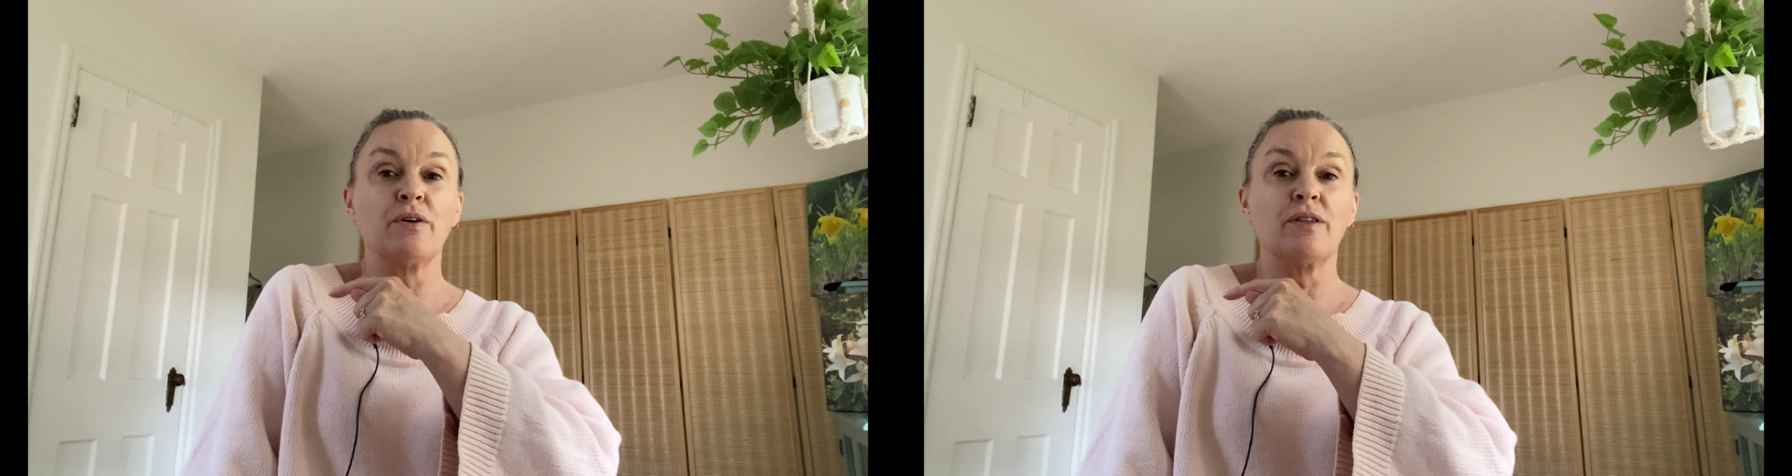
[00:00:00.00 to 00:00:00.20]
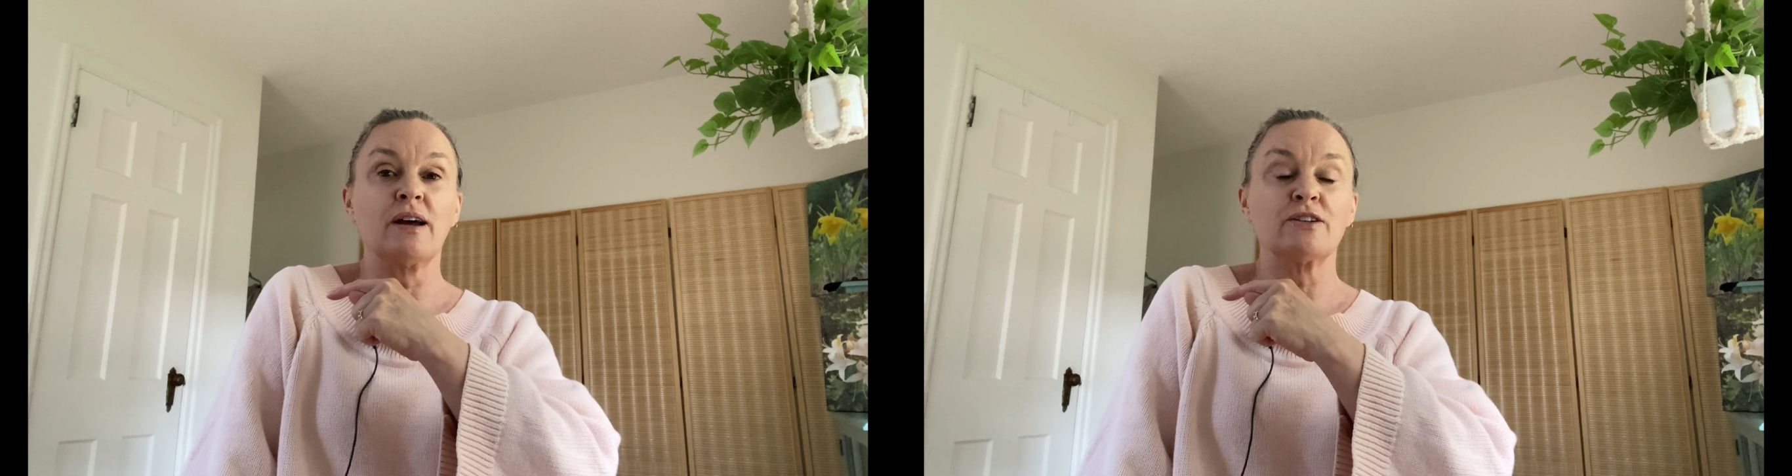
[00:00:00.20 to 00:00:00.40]

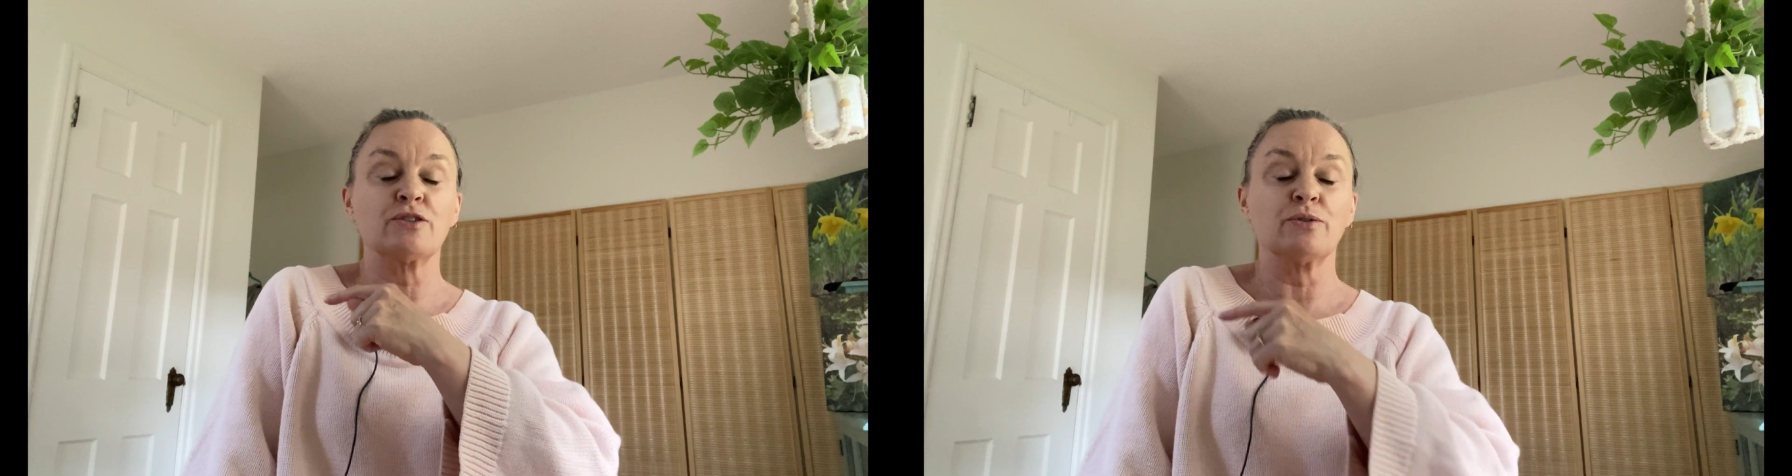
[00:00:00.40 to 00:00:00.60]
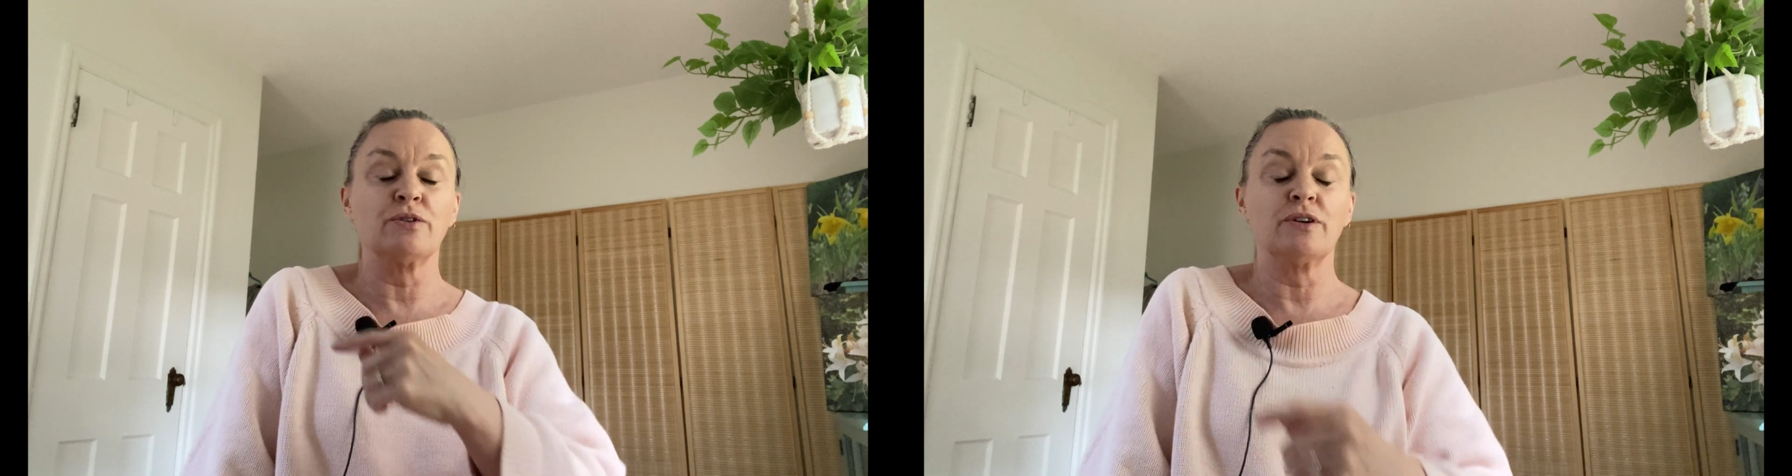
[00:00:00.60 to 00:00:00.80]
that
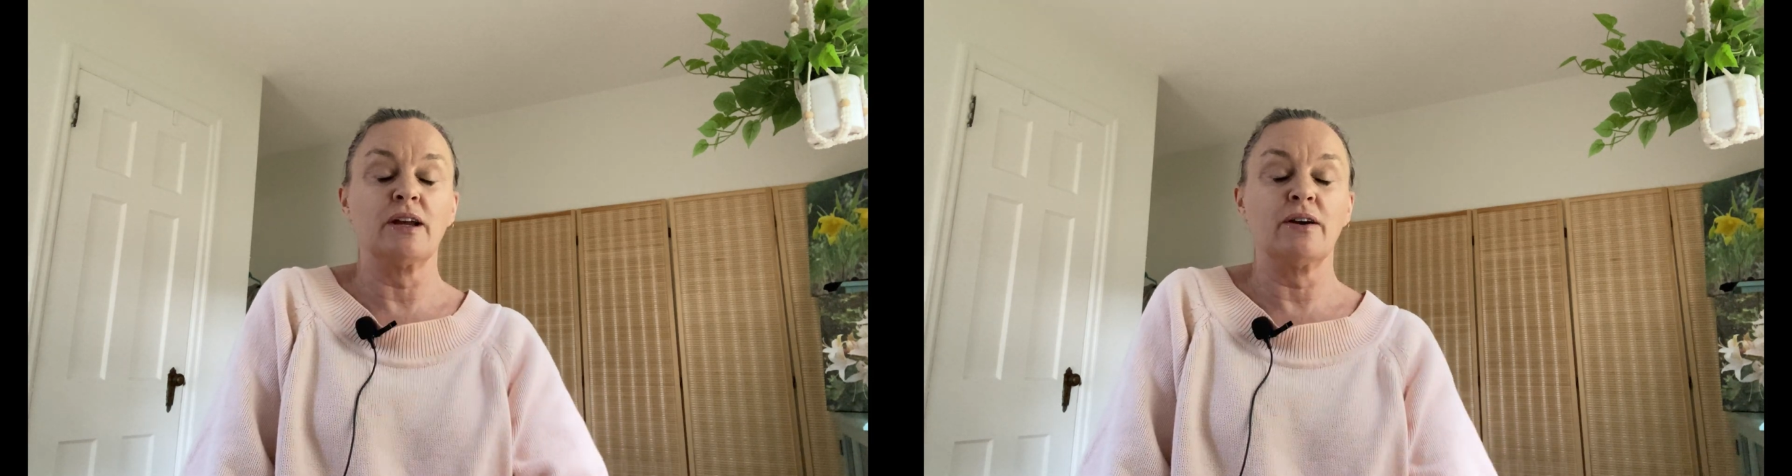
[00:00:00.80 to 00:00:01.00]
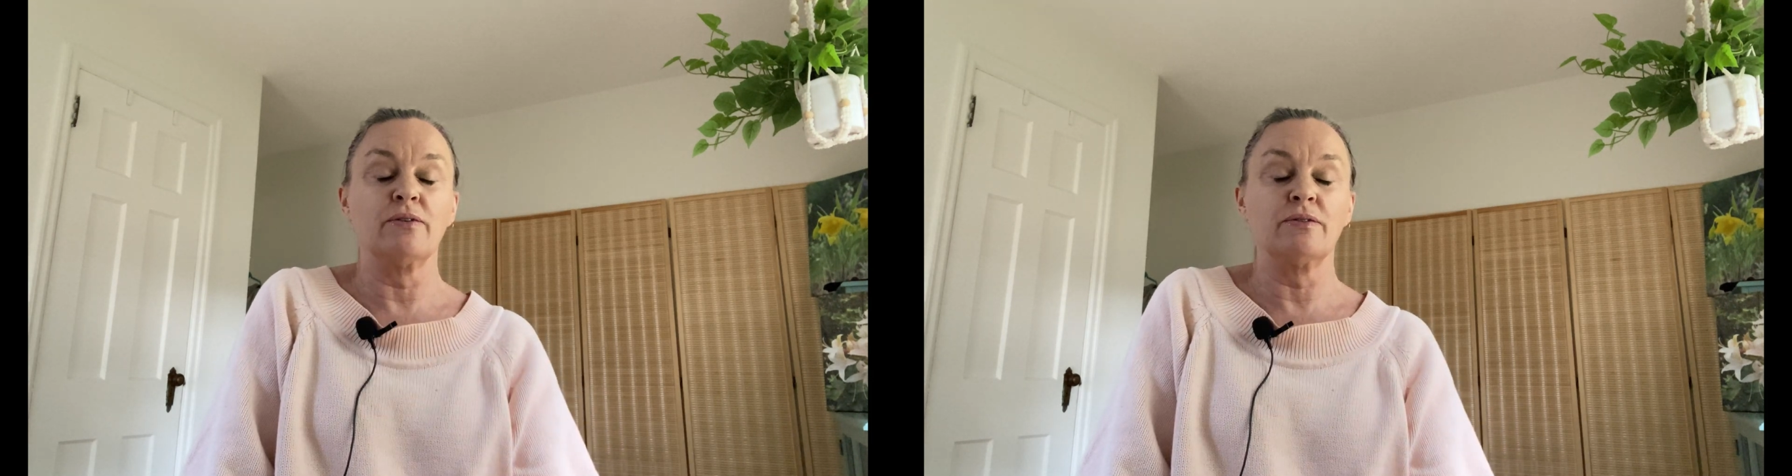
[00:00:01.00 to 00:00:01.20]
shoulder
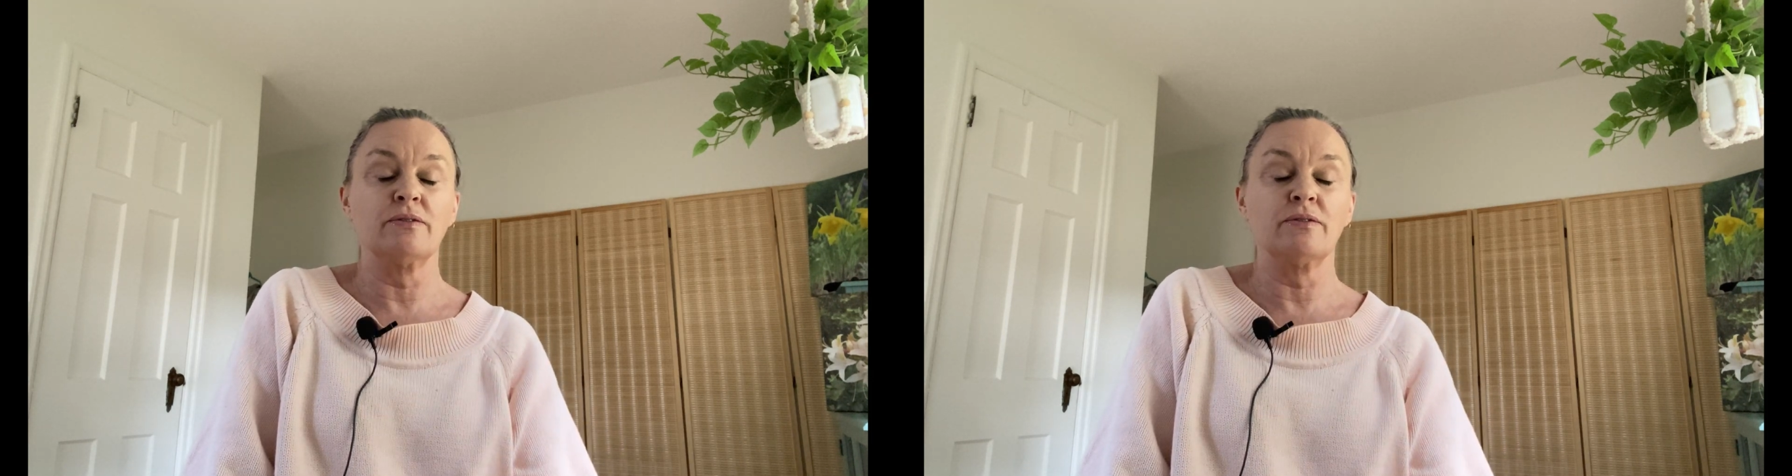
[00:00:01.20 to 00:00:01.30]
down.